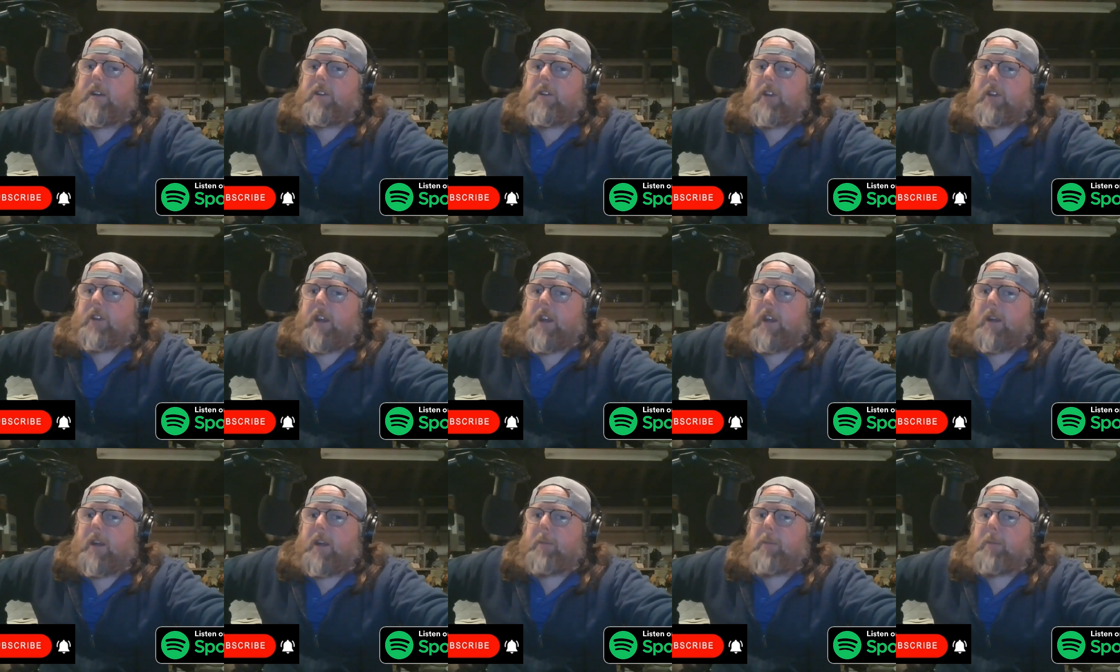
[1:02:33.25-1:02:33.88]
to
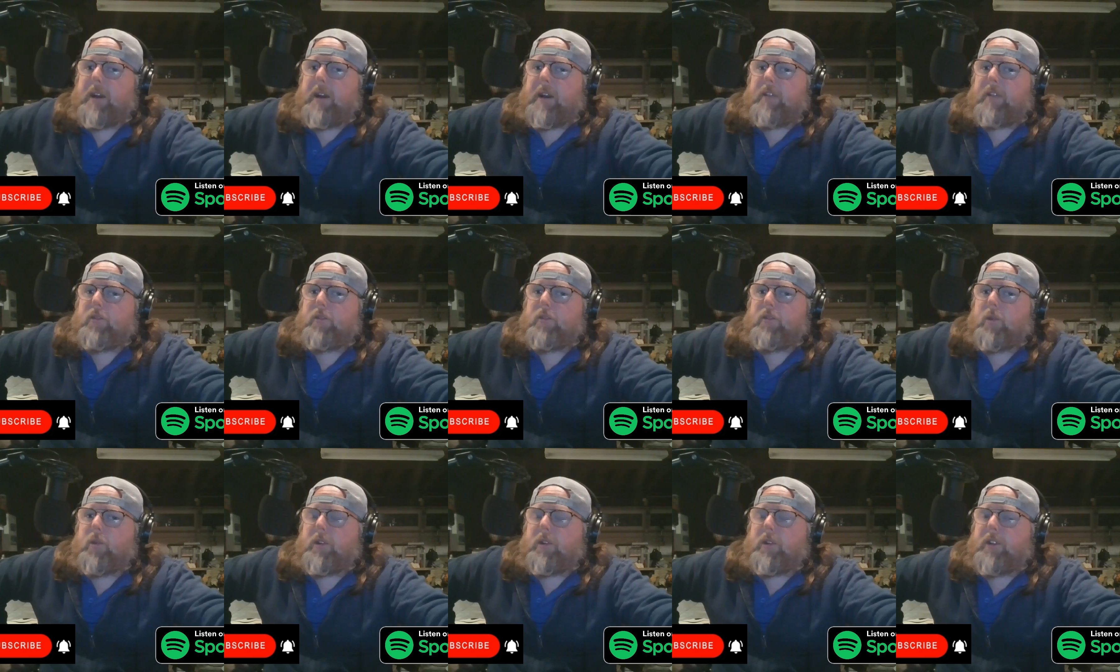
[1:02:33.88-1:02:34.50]
getting Penei
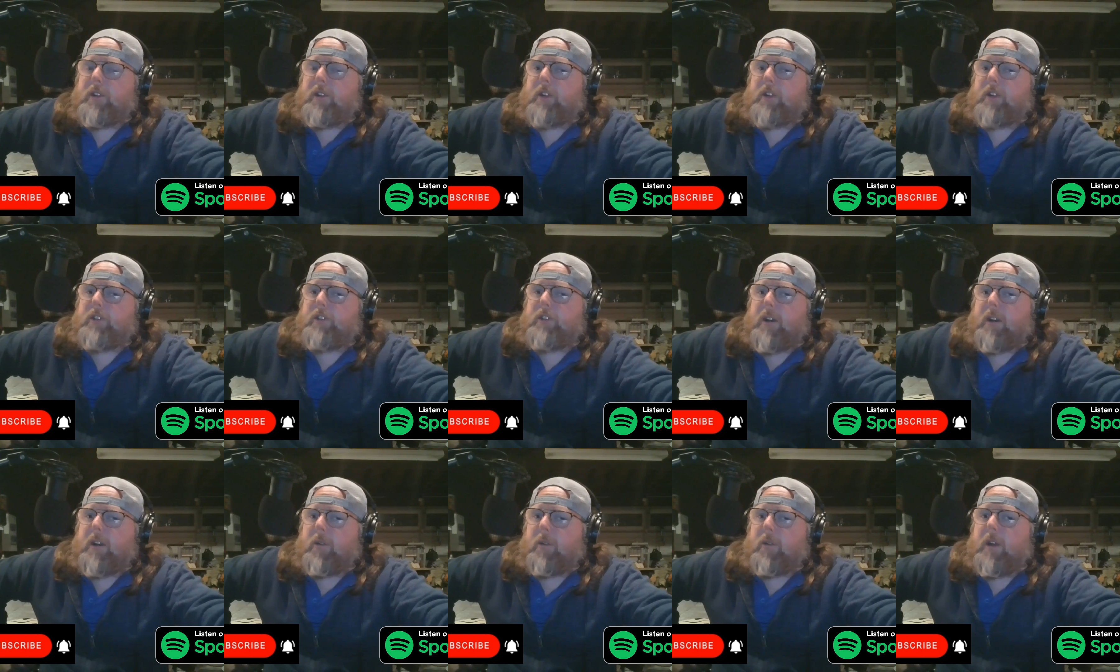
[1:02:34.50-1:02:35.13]
Sewell a
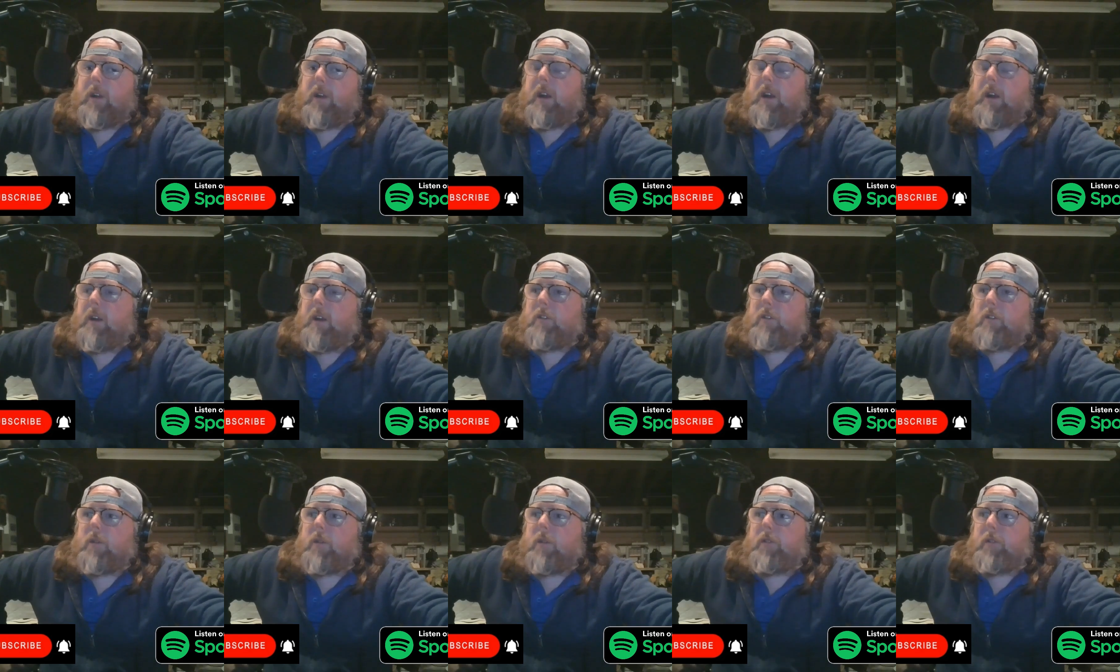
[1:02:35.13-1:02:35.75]
touchdown.
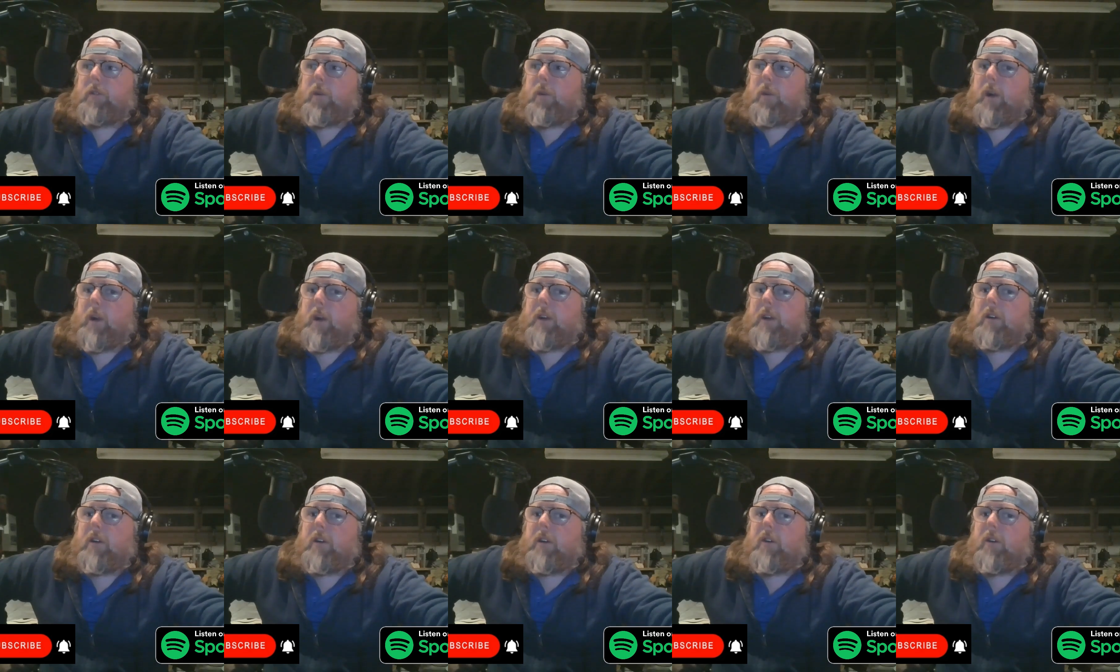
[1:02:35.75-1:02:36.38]
So if you want
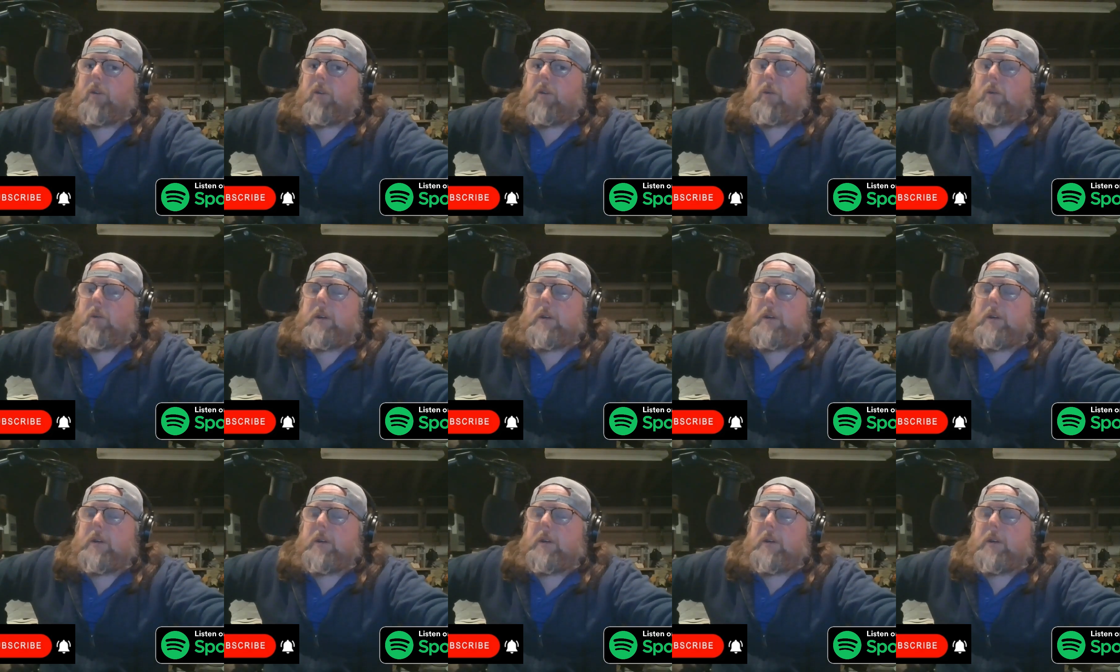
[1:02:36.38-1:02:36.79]
to go